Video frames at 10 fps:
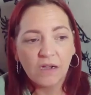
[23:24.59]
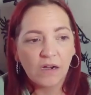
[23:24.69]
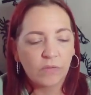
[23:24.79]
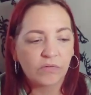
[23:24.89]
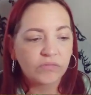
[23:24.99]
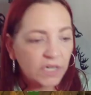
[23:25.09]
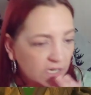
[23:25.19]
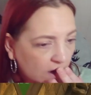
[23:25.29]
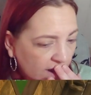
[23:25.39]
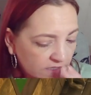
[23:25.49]
Oh, I really
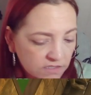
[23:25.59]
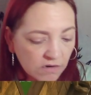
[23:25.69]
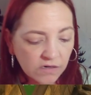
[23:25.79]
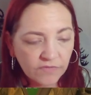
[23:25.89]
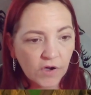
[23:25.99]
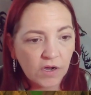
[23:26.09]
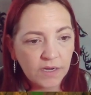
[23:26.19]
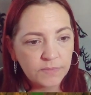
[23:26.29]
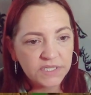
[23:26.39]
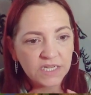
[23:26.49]
like the dark
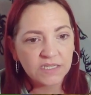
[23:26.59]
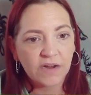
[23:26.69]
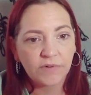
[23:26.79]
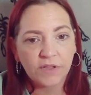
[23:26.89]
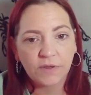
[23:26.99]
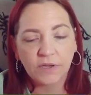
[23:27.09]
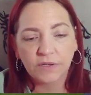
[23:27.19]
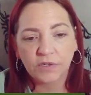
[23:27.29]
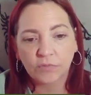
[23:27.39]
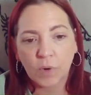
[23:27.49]
vibes. Let's get rid of the
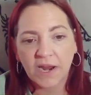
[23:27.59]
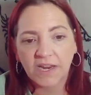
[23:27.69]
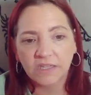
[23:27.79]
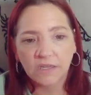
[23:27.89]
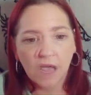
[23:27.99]
grid.